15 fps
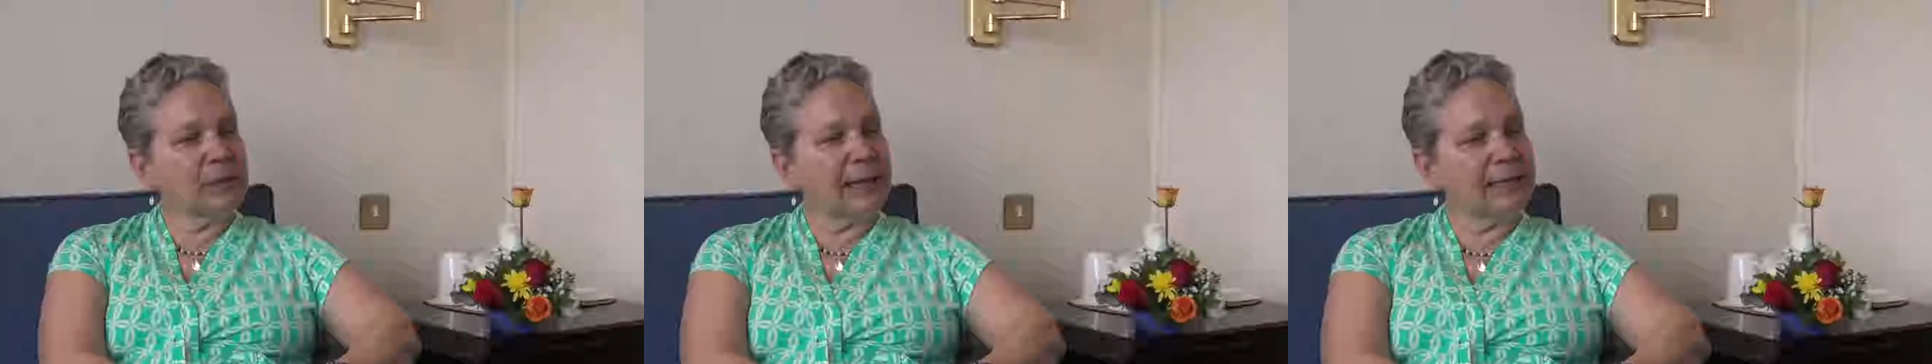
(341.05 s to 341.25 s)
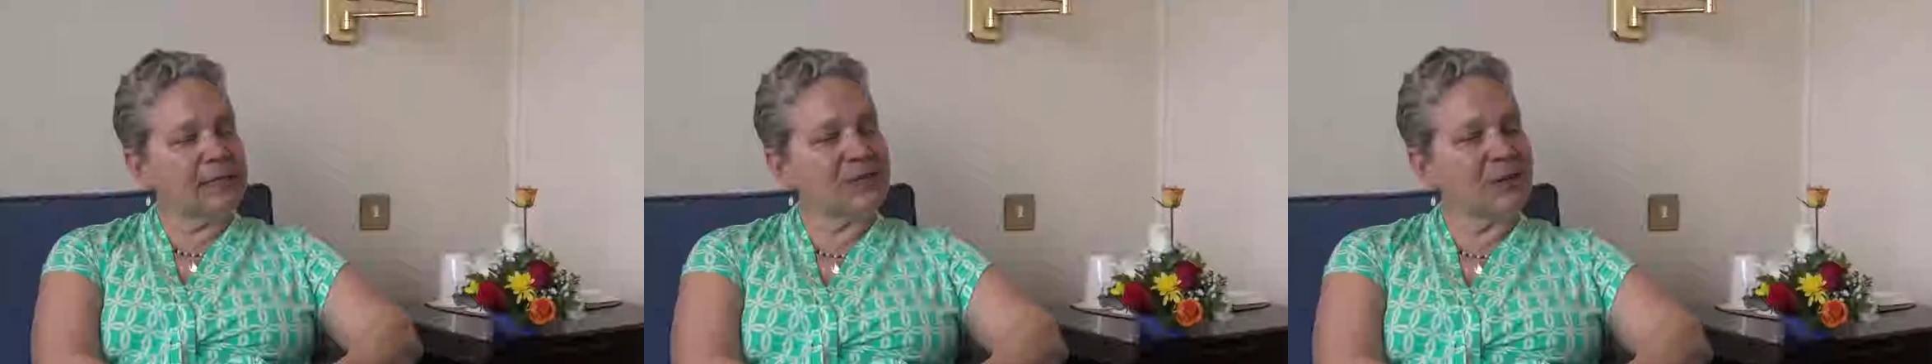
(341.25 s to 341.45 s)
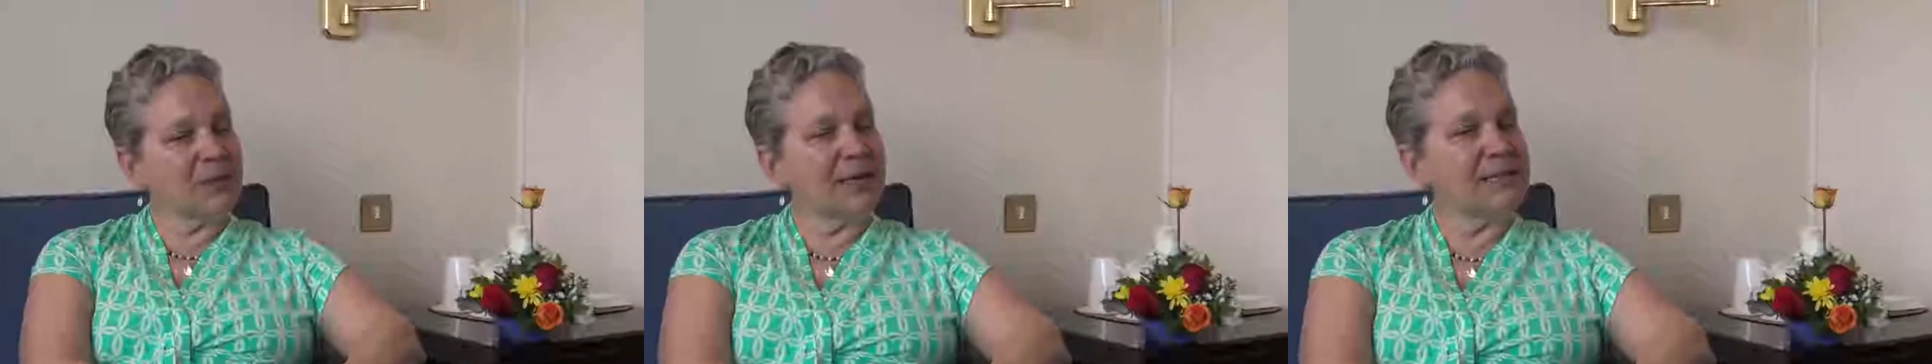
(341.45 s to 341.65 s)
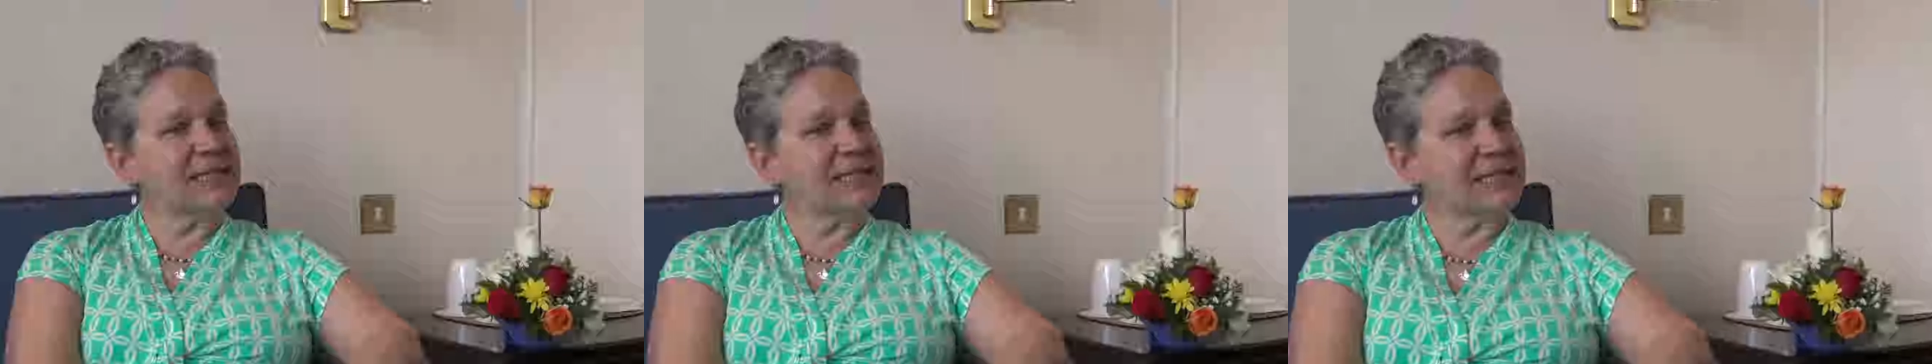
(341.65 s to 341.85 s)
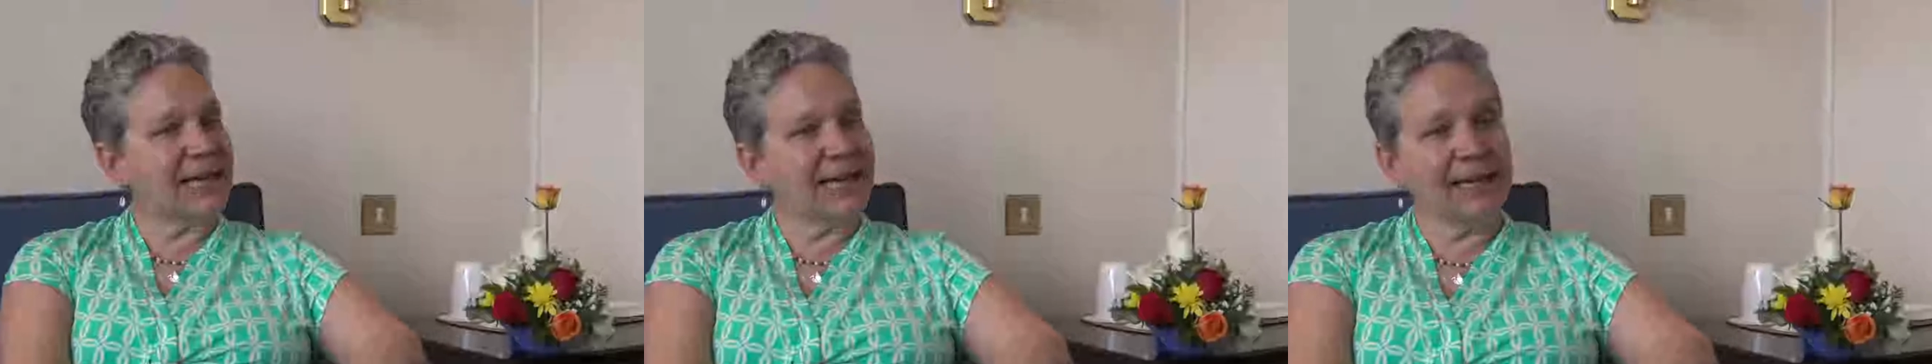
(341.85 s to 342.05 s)
And so they
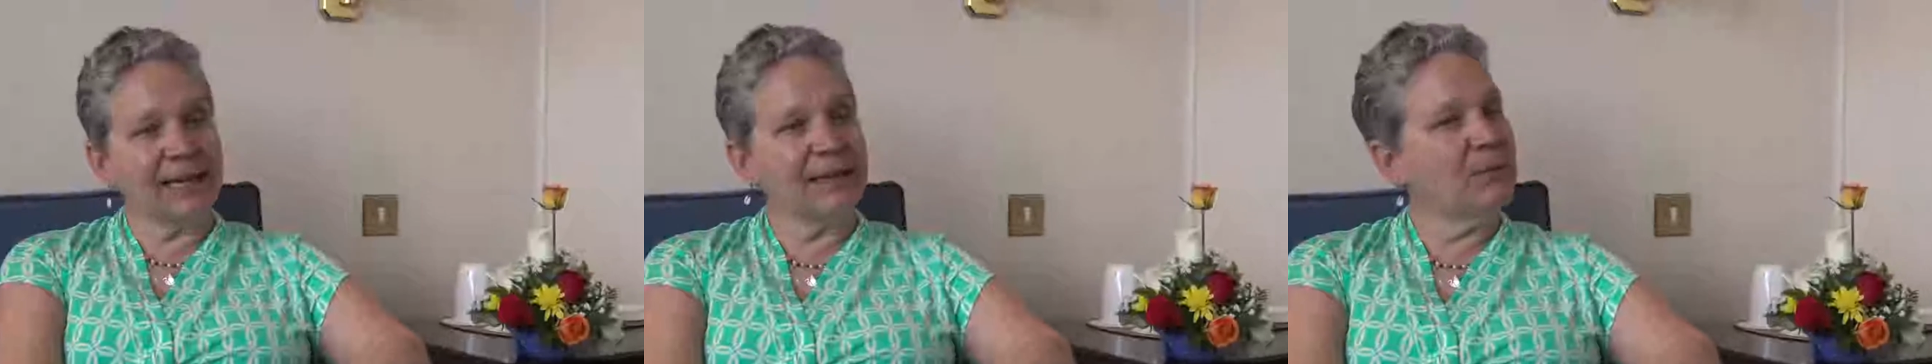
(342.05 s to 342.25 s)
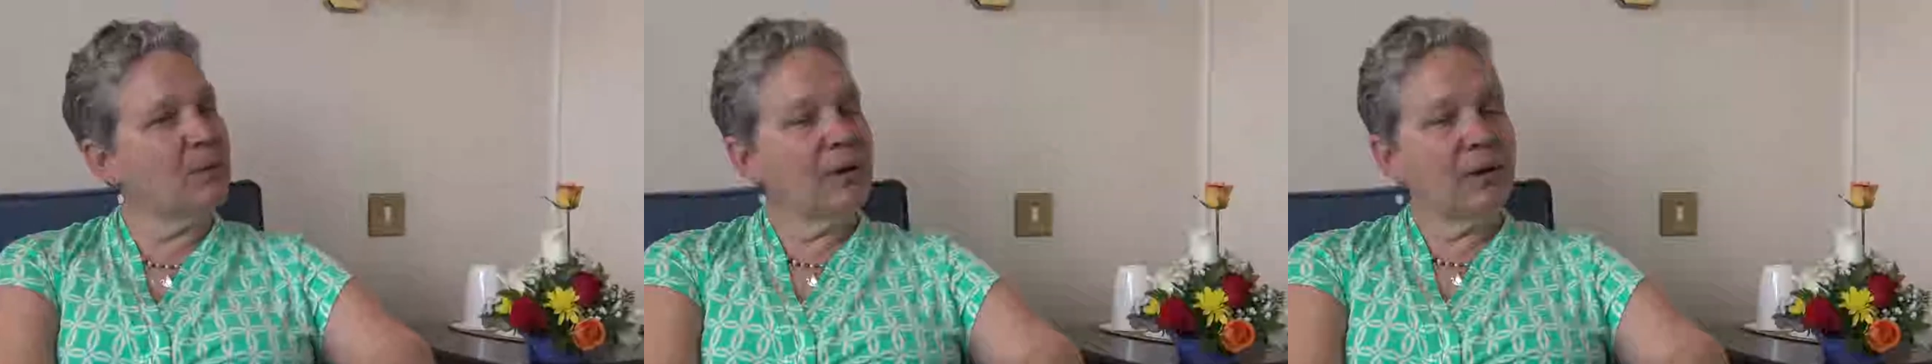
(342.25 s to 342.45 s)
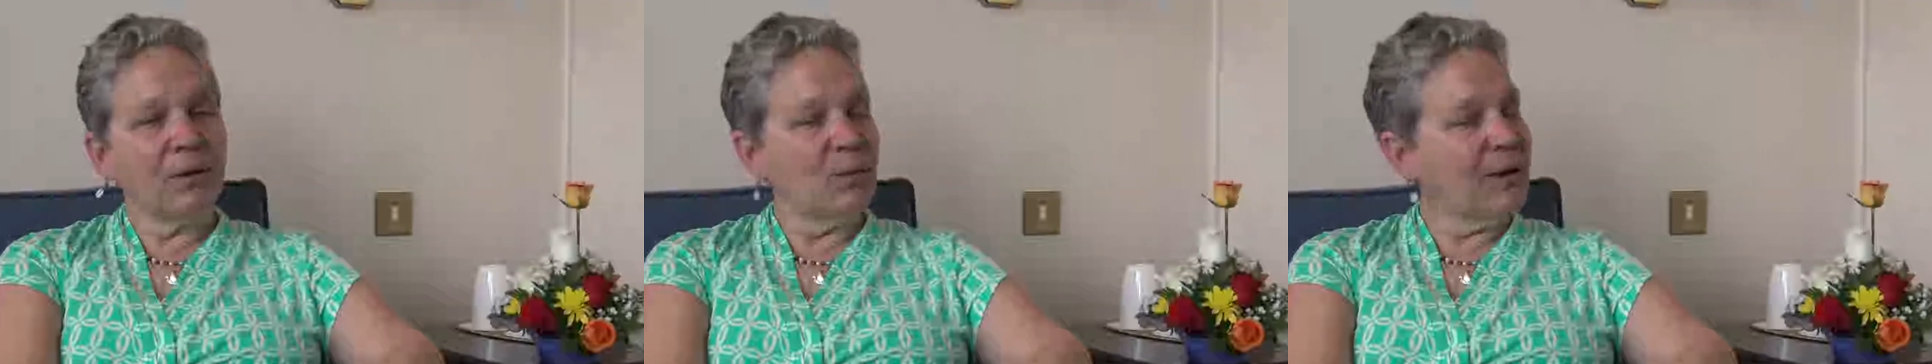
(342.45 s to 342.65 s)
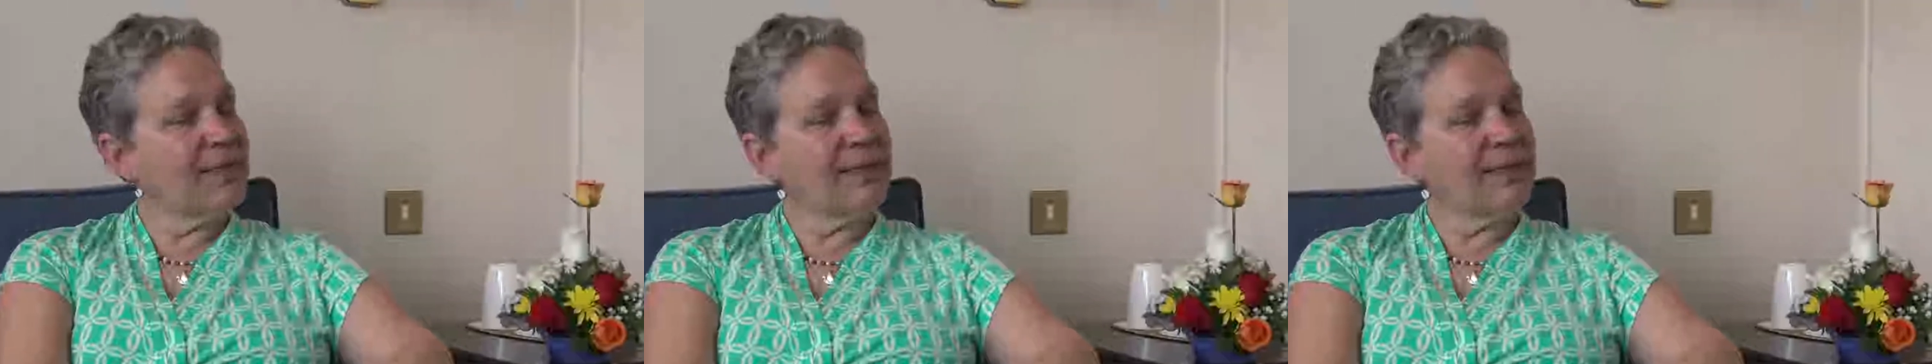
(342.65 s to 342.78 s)
decided, we